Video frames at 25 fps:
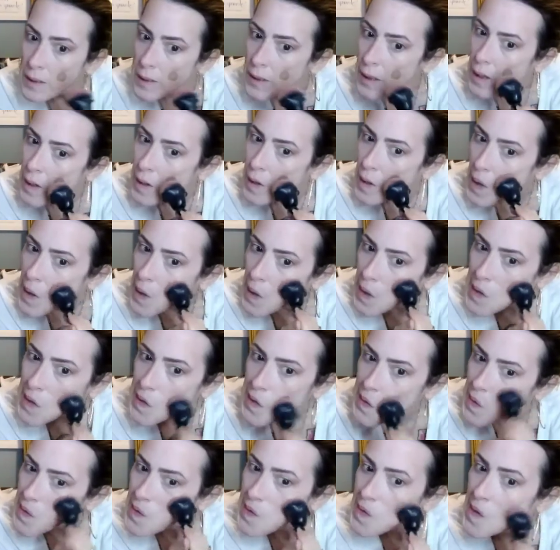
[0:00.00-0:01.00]
Okay,
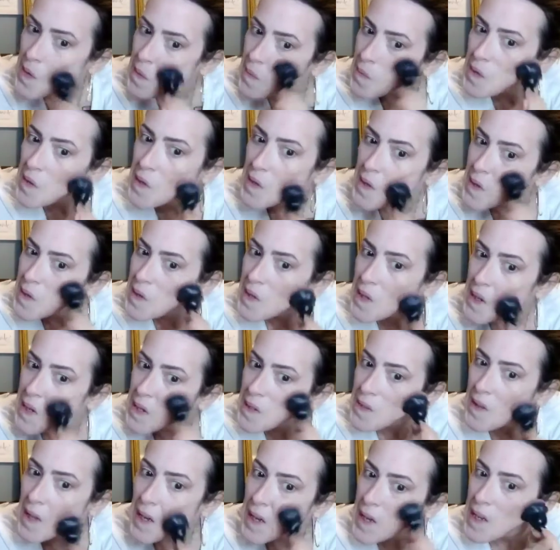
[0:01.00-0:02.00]
so then I'm going to
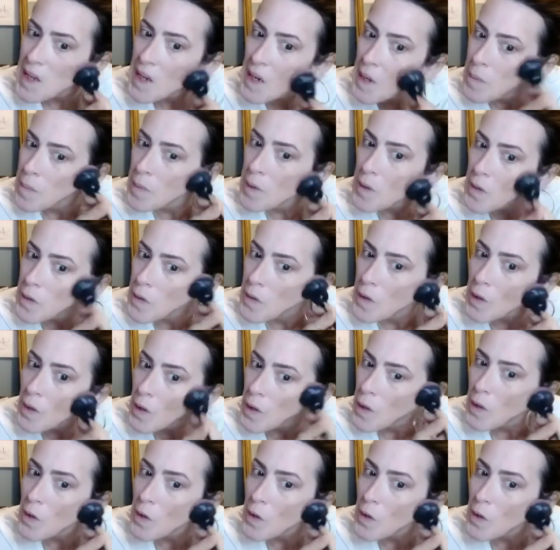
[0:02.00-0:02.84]
take that and I'm just going to go